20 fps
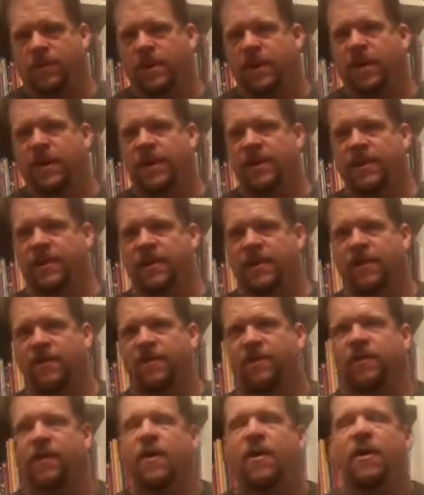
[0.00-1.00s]
I
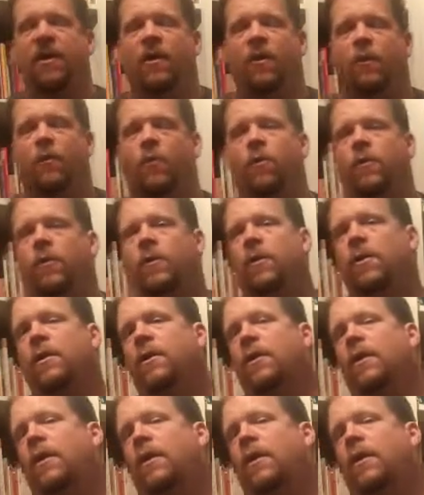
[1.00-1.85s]
love, or